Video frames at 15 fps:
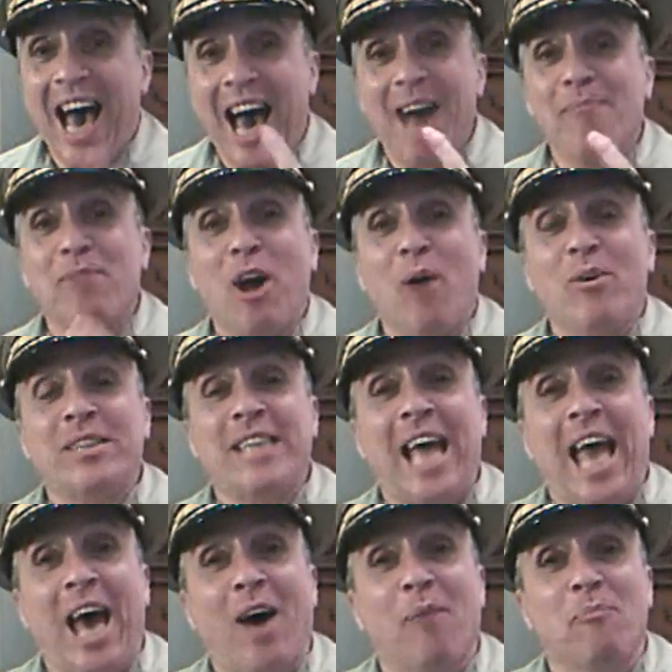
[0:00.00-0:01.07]
I'm going
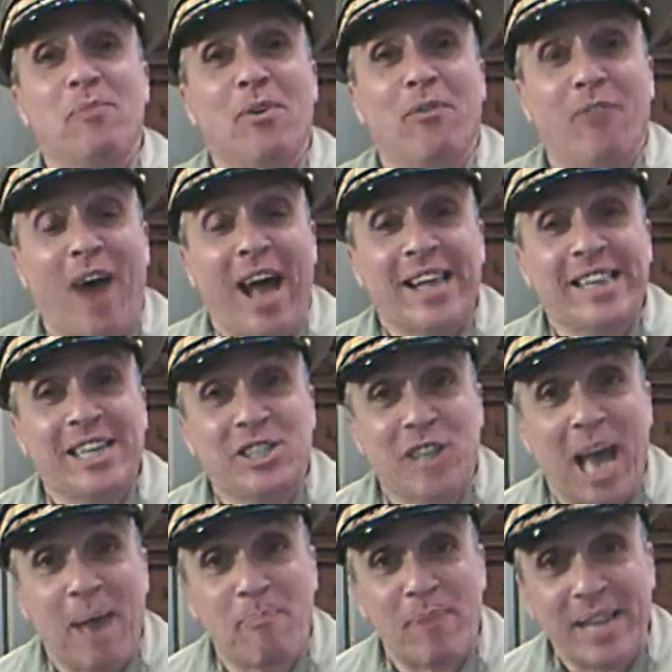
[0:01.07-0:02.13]
to help you find the
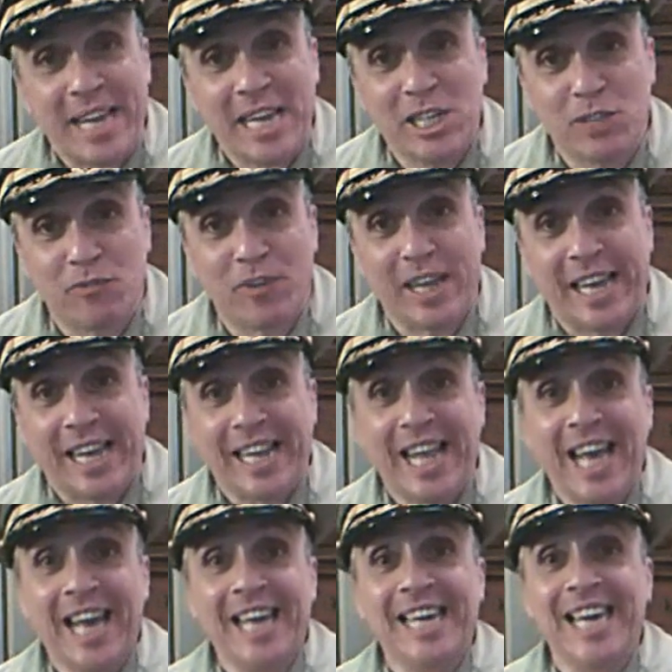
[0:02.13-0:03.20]
Japanese fleet.
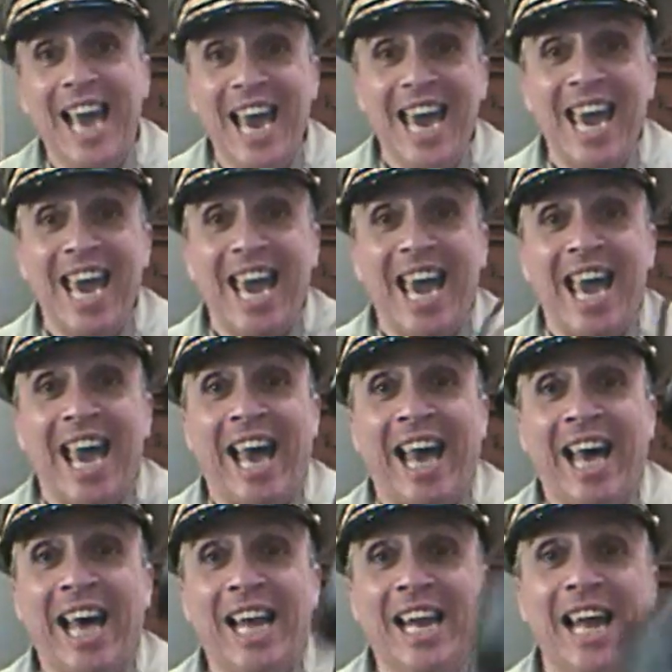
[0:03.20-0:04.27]
Yeah,
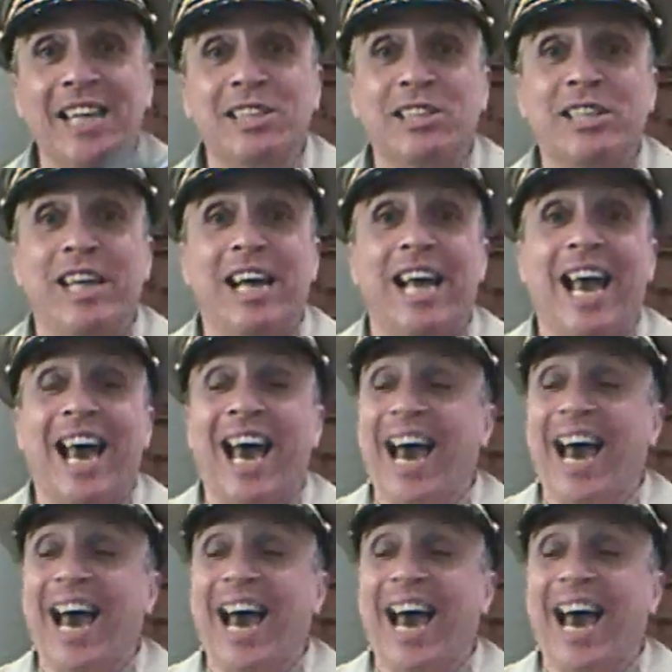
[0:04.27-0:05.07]
let's to-